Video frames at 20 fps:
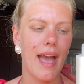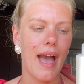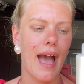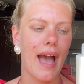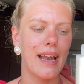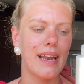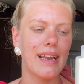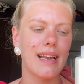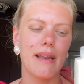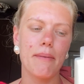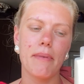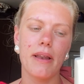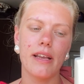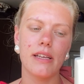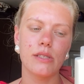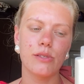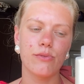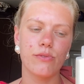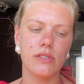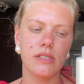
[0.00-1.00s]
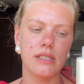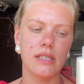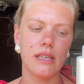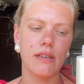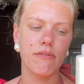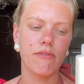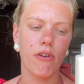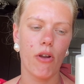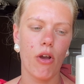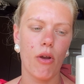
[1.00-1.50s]
and eliminates frizzy
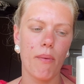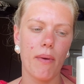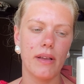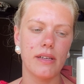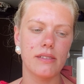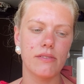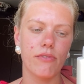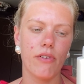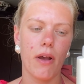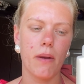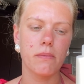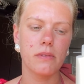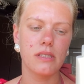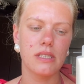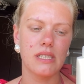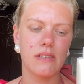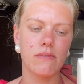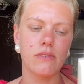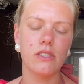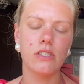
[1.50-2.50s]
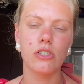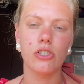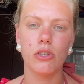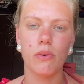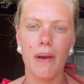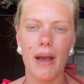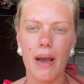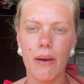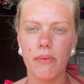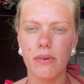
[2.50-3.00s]
flyaways for up to 72
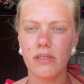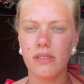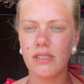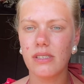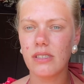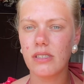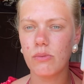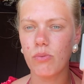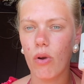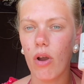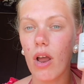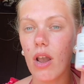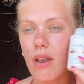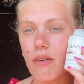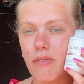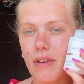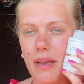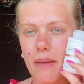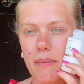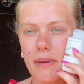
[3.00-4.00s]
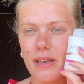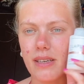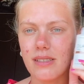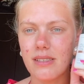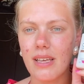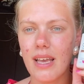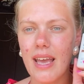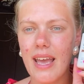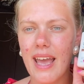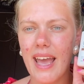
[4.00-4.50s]
hours. This is why I love it, because
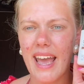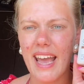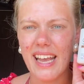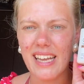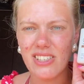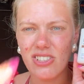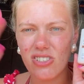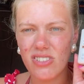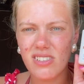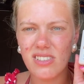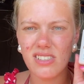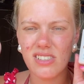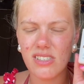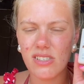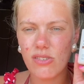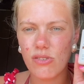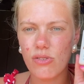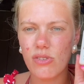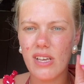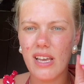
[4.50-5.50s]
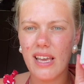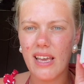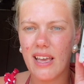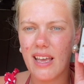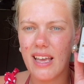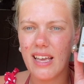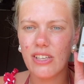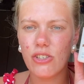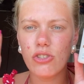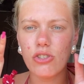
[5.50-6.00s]
it
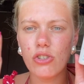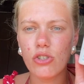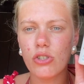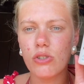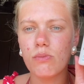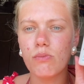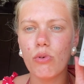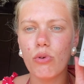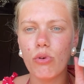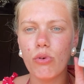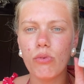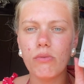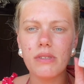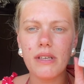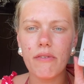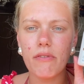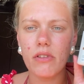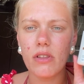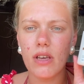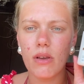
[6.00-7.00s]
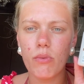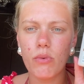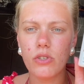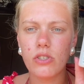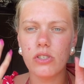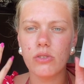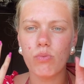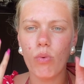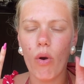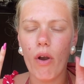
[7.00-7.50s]
just smooths everything, which
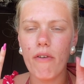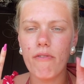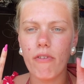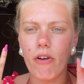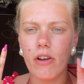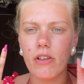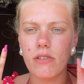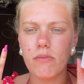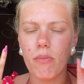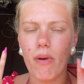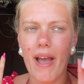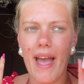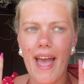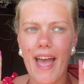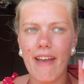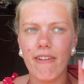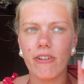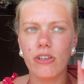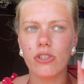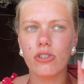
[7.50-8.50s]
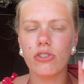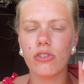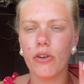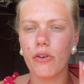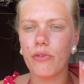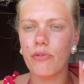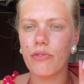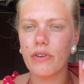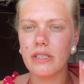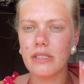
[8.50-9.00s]
is what I find. My hair is so
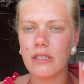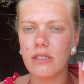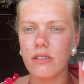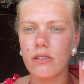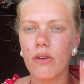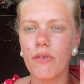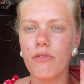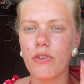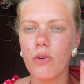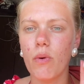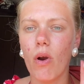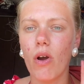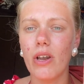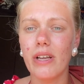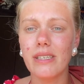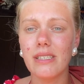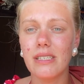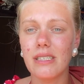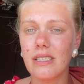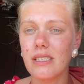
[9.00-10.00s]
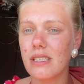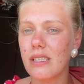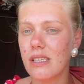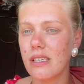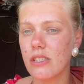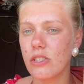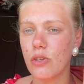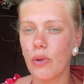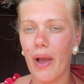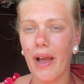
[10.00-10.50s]
frizzy, so if you are listening to
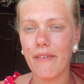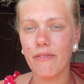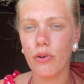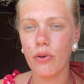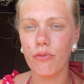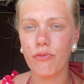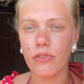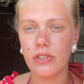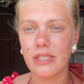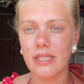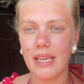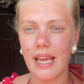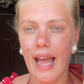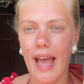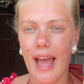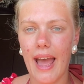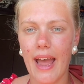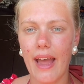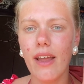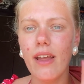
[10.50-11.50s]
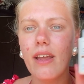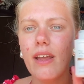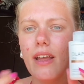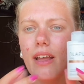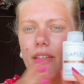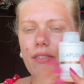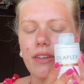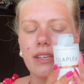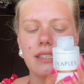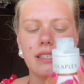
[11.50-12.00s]
this and you have got frizzy hair,
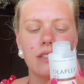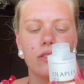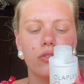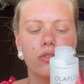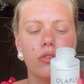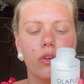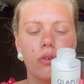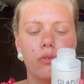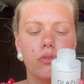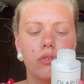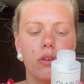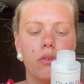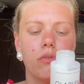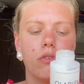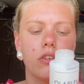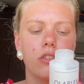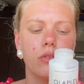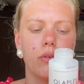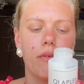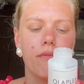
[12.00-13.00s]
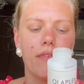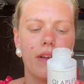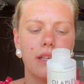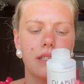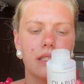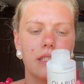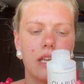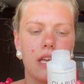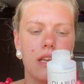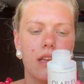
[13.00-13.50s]
this is so good to
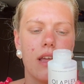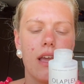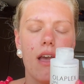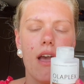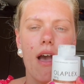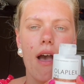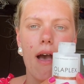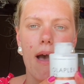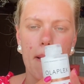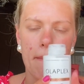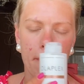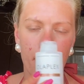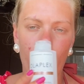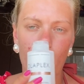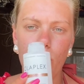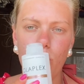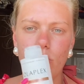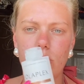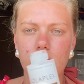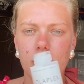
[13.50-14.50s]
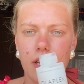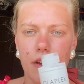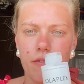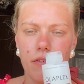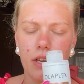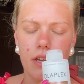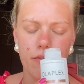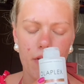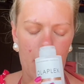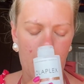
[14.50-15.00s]
invest in. But I would
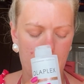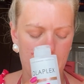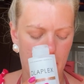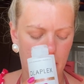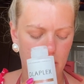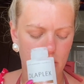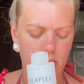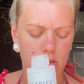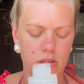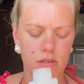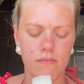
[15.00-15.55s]
definitely recommend